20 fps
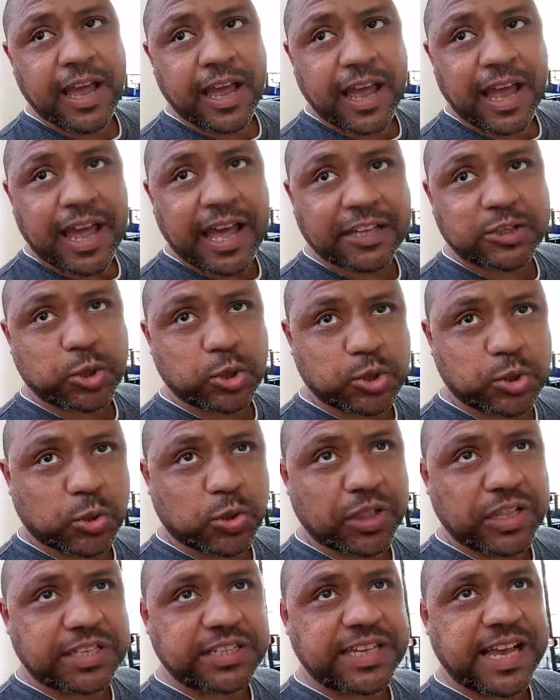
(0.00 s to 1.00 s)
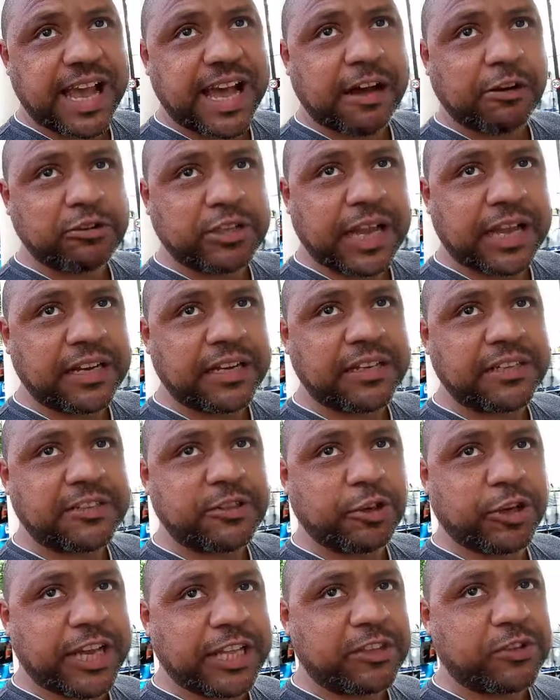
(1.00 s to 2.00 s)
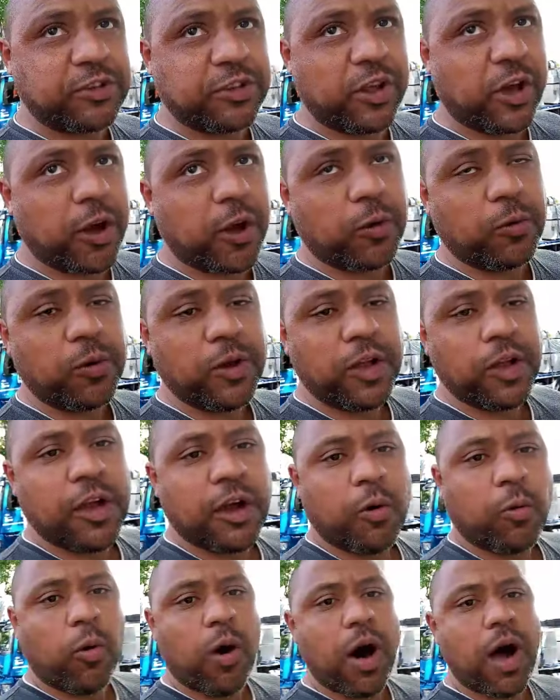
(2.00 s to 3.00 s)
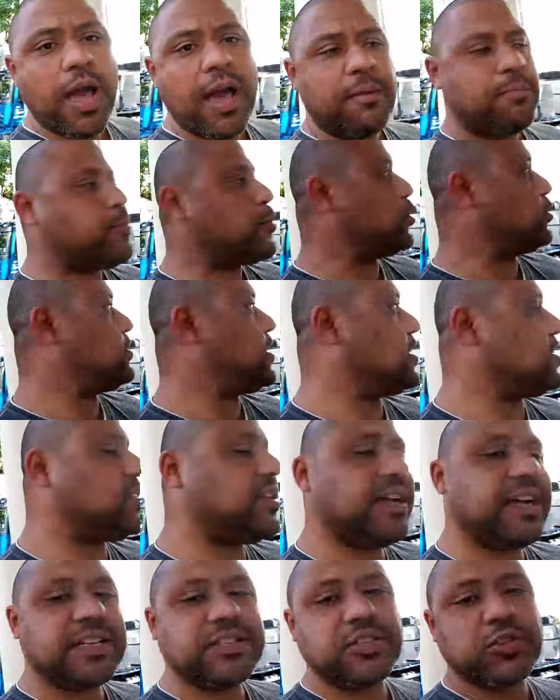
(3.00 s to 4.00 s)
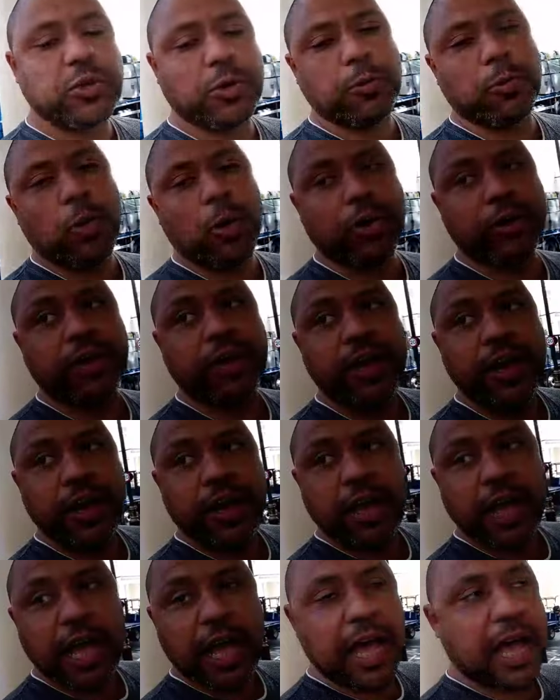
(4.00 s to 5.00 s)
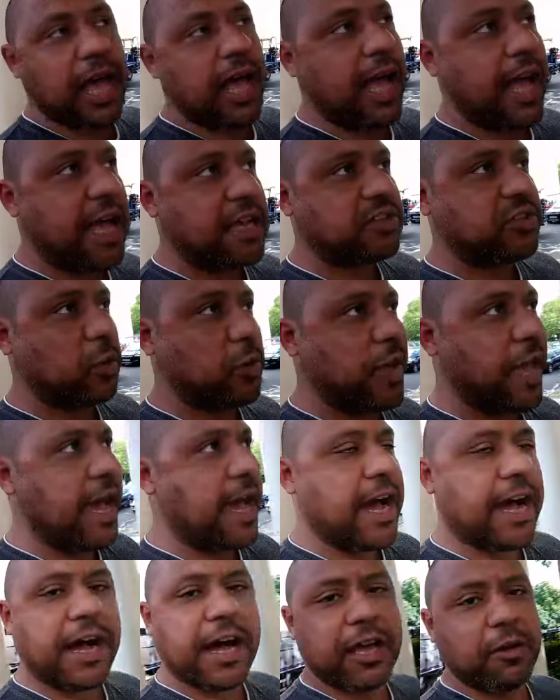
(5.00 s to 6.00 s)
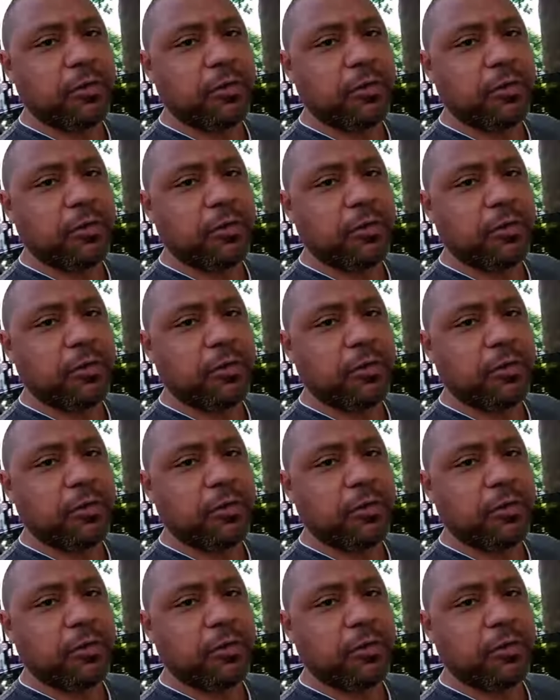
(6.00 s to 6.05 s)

to sort this out and to get to know why I'm protesting and so on. So I